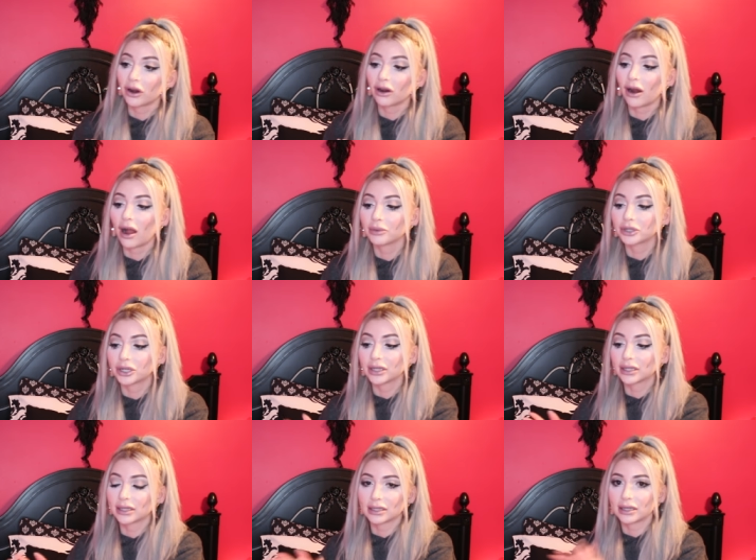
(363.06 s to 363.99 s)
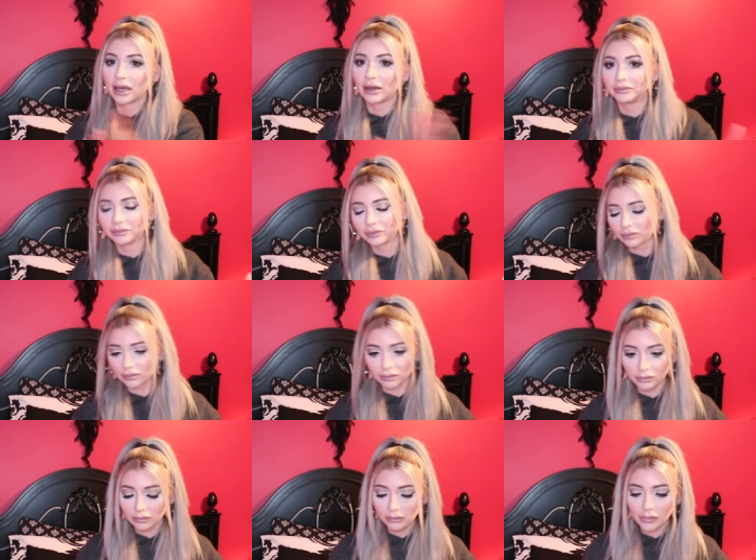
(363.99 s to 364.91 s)
are our options this that
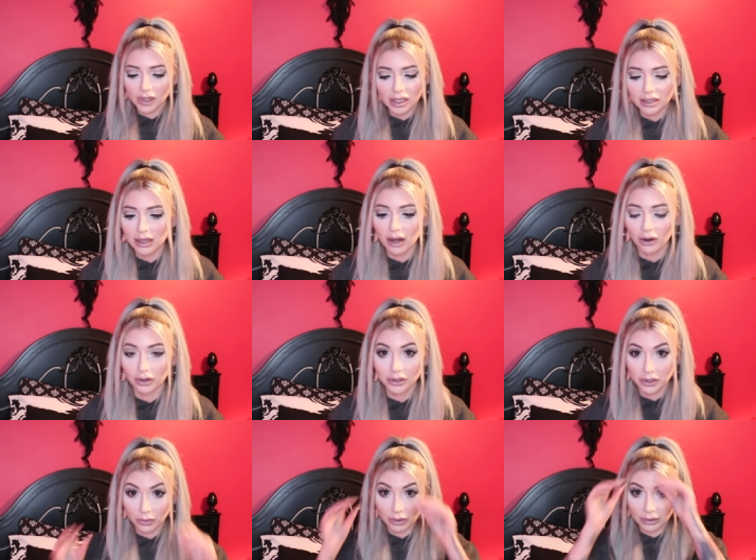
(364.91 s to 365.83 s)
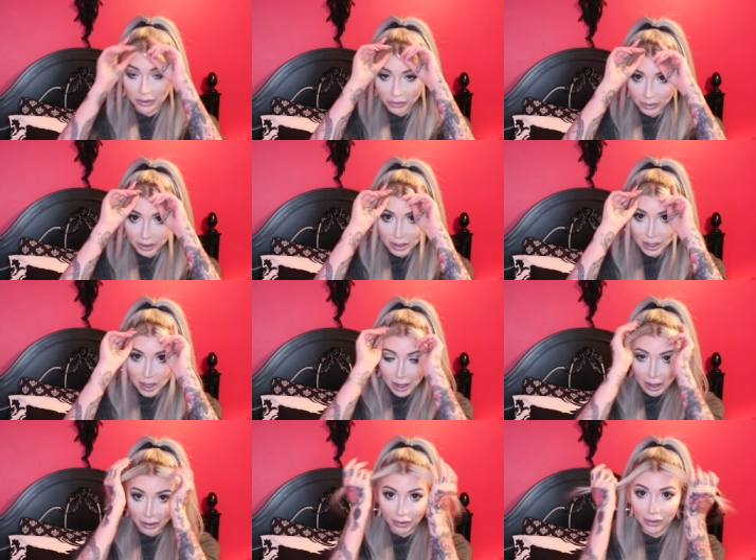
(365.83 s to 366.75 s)
it's not hard so literally
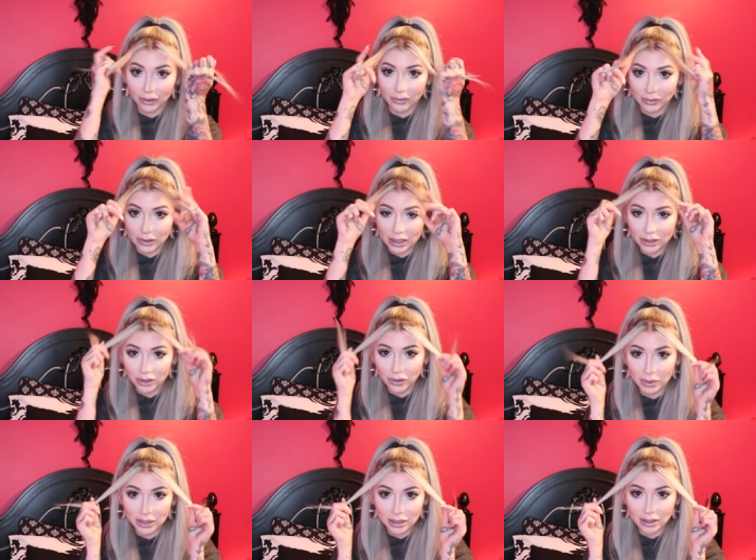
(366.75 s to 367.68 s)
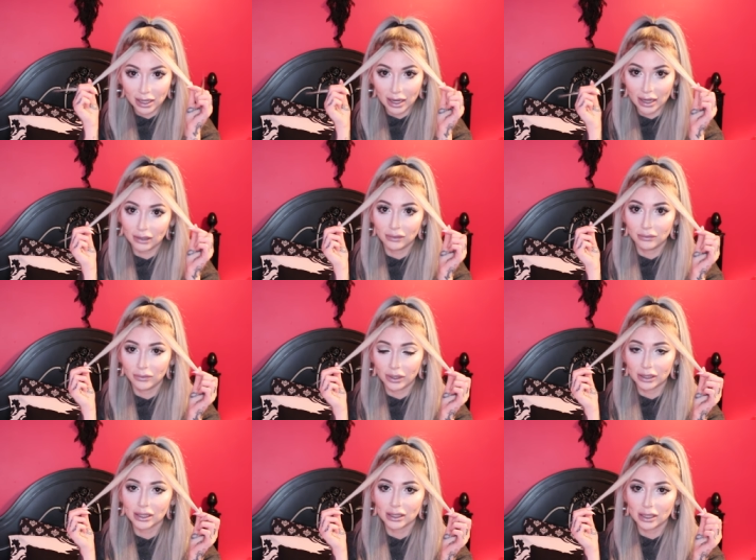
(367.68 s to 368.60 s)
like these two pieces I had
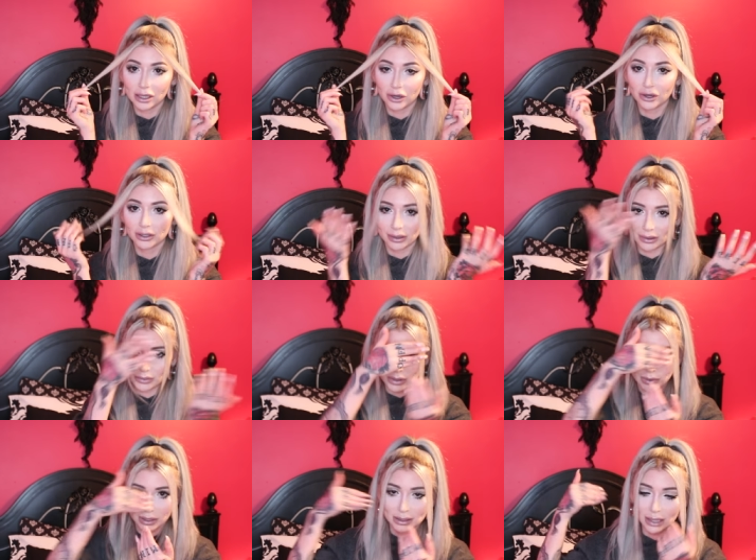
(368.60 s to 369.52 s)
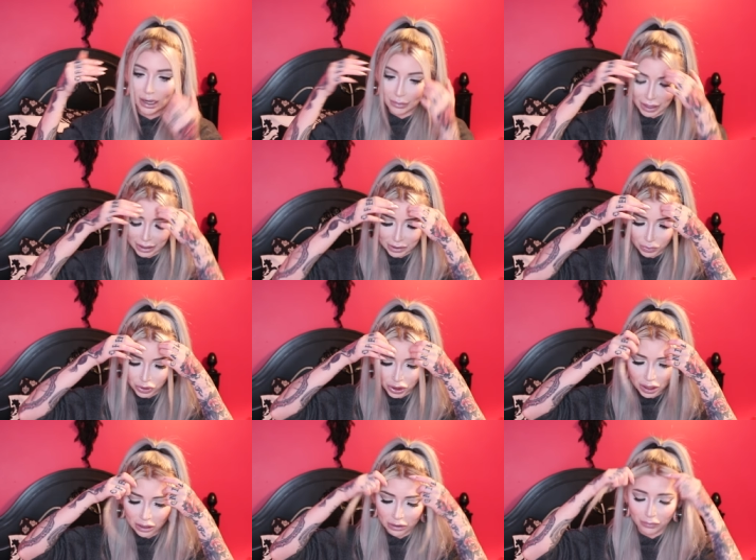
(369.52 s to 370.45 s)
like here except there was like side bangs were
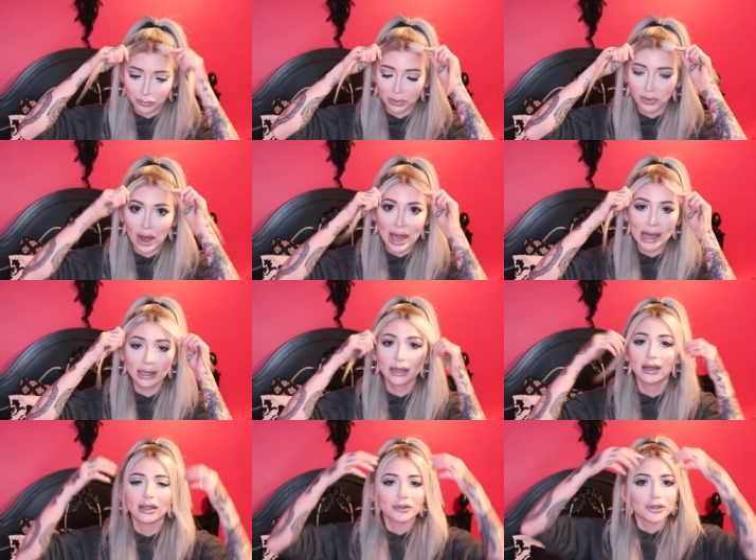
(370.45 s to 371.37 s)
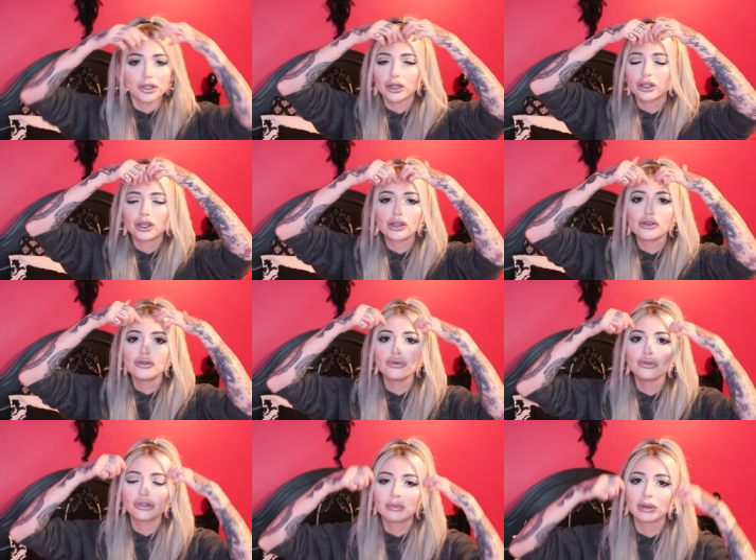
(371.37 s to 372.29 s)
just black just
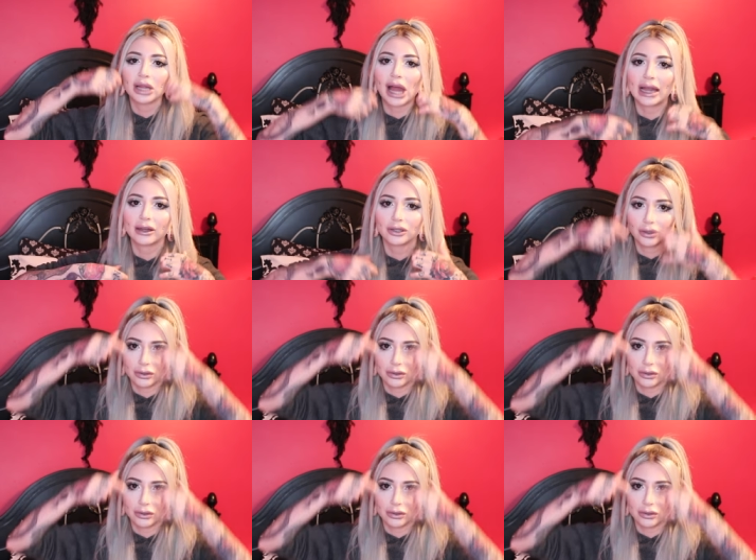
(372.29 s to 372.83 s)
huge black